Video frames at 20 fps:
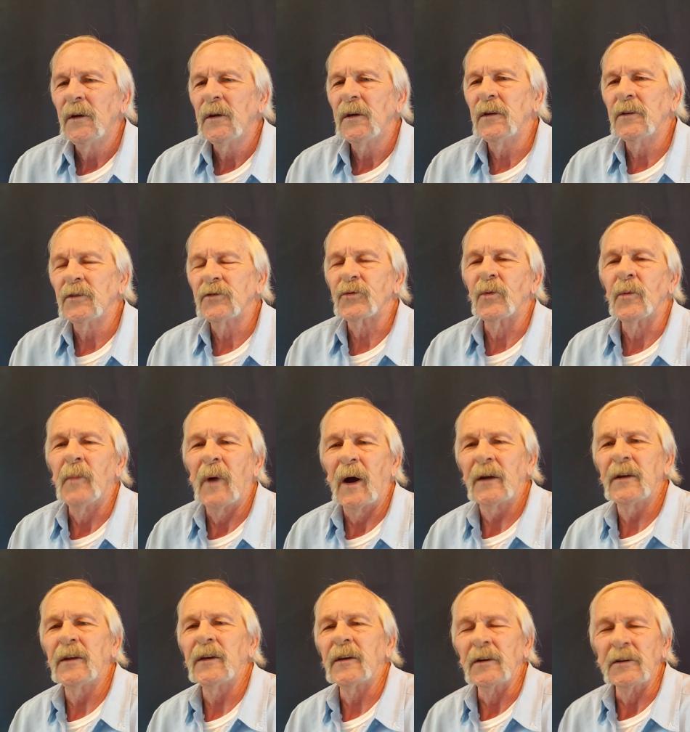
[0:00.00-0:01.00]
is
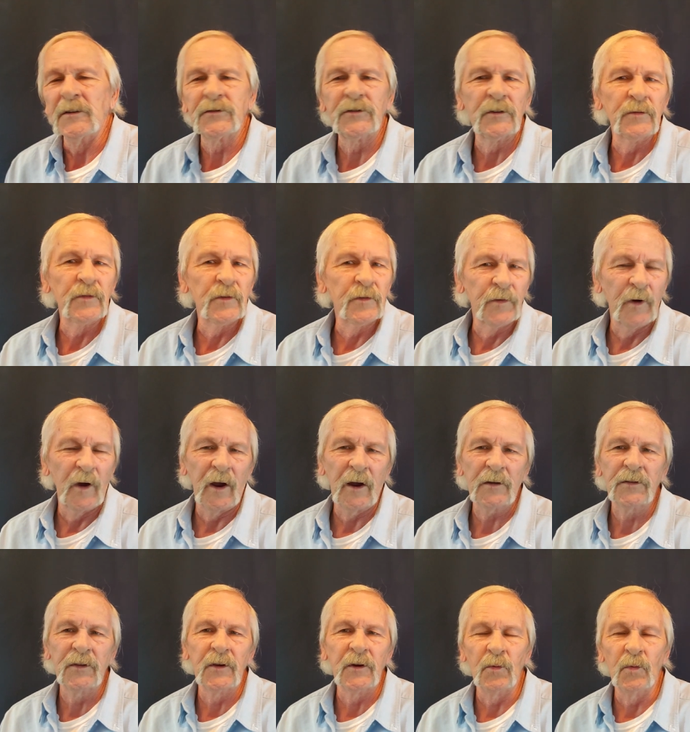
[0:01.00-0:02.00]
reminding us of the
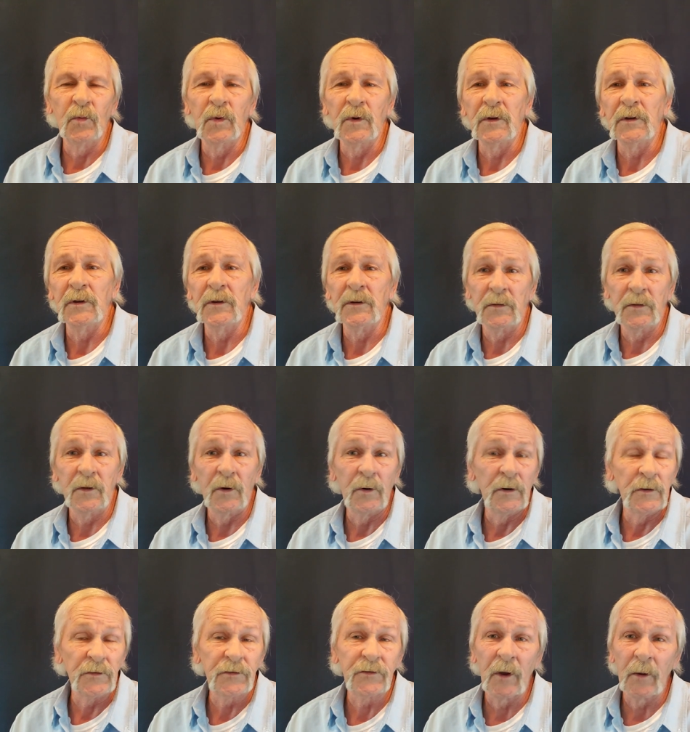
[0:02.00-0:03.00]
fact that there
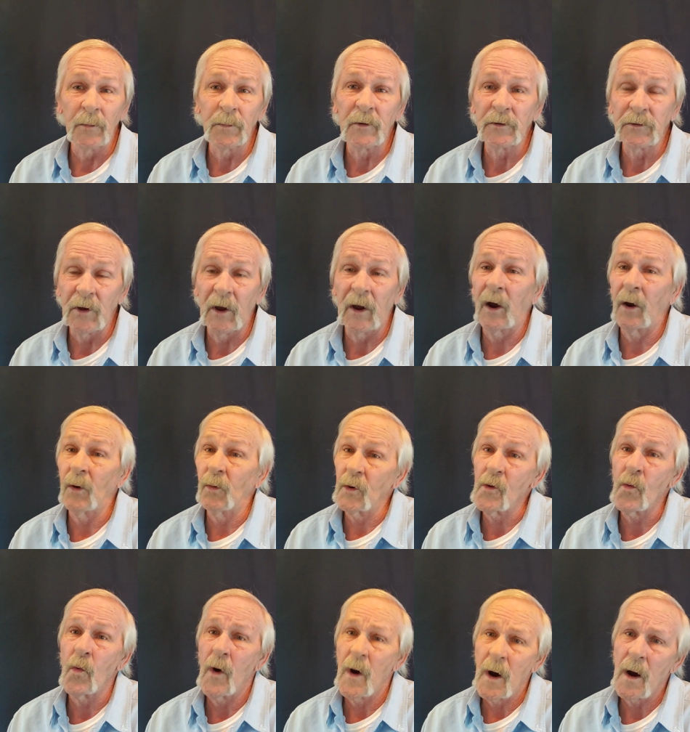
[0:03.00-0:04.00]
is something to how we
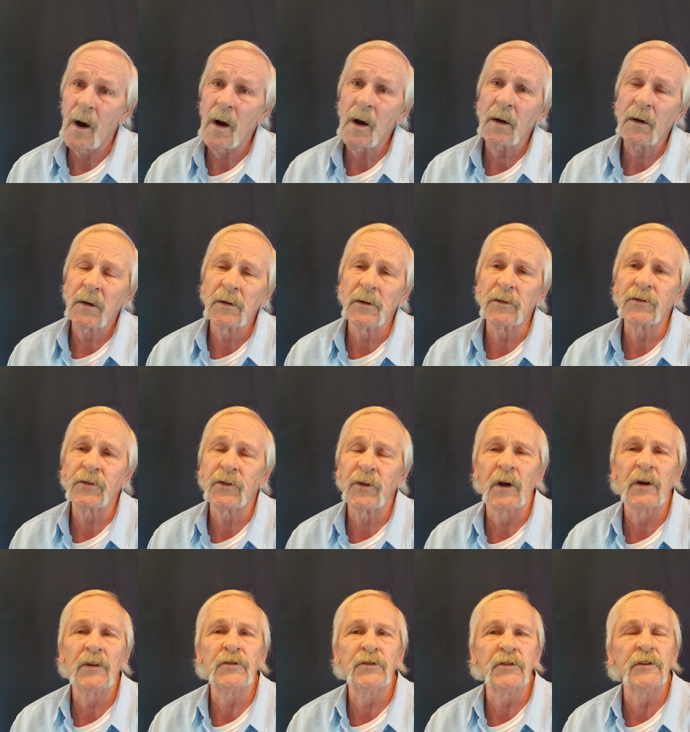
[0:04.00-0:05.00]
walk. It's
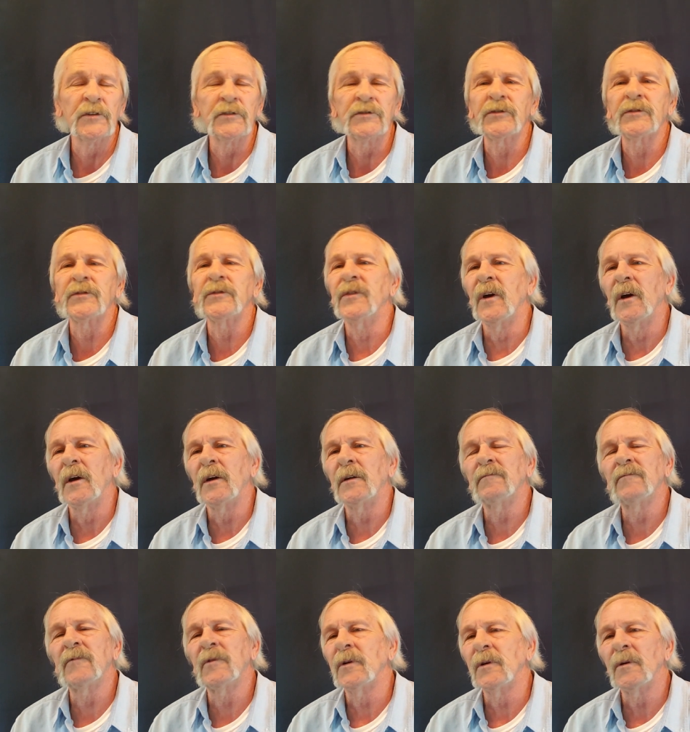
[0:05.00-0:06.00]
not just that,
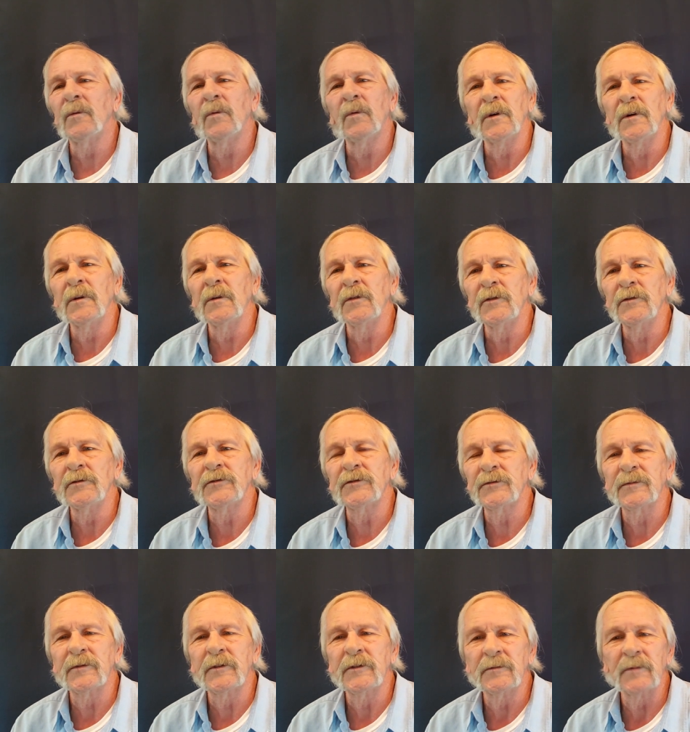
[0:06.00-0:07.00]
you know, well,
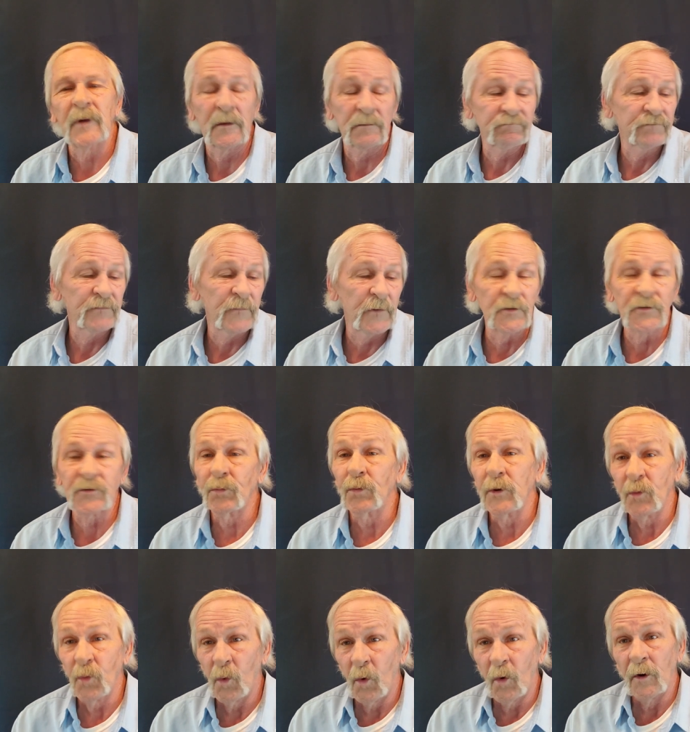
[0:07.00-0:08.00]
there's
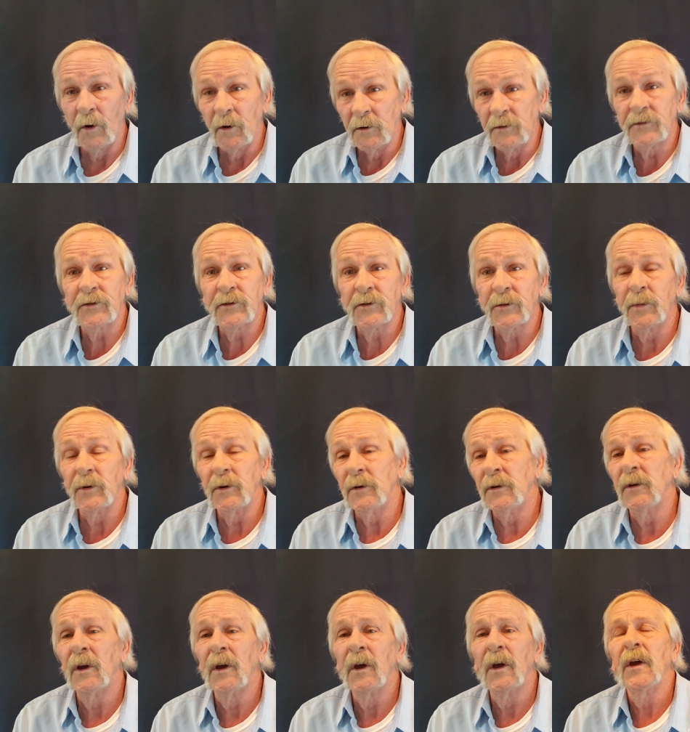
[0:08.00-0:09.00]
rewards to
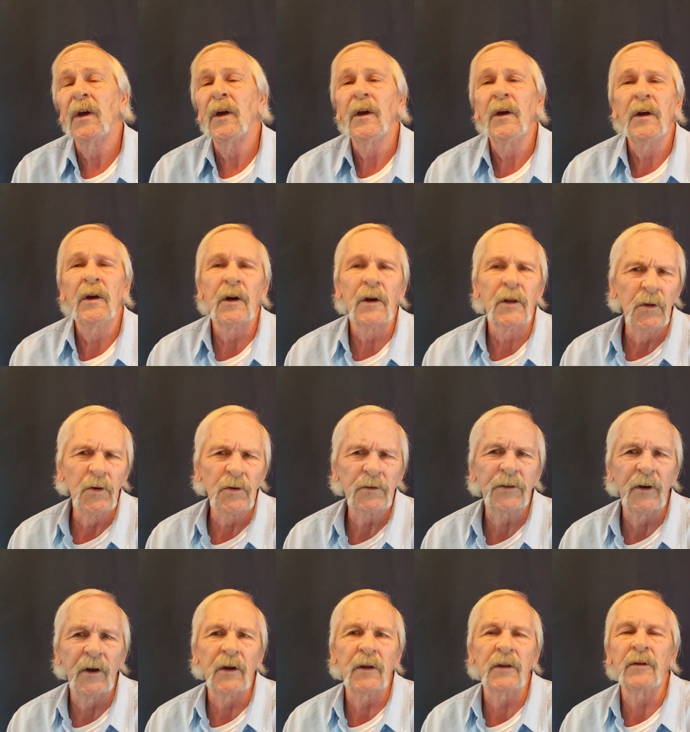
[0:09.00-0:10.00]
be
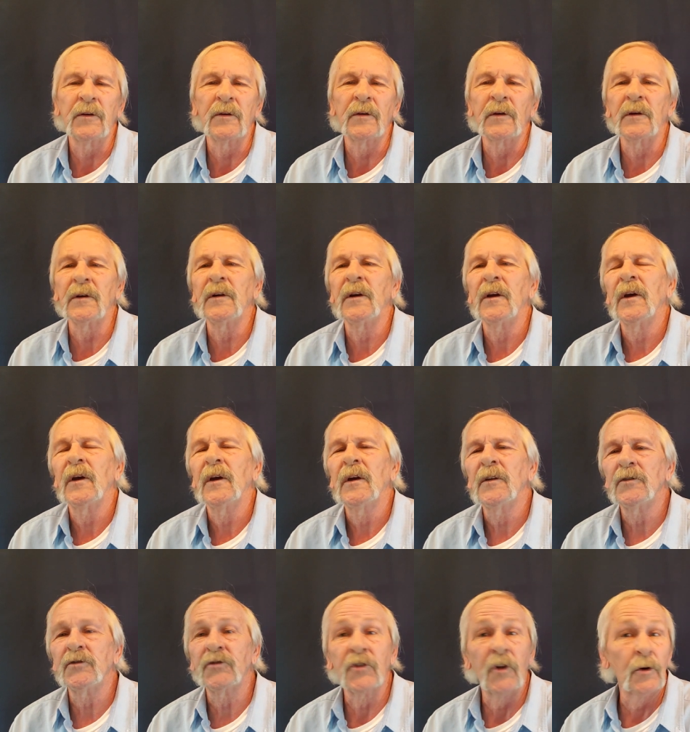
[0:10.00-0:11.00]
looked at here.
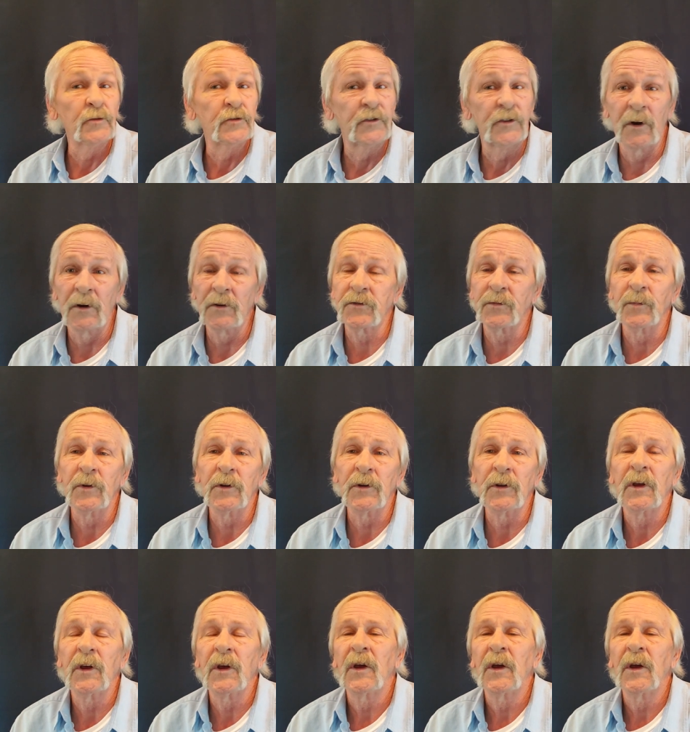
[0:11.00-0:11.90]
There's no judgment.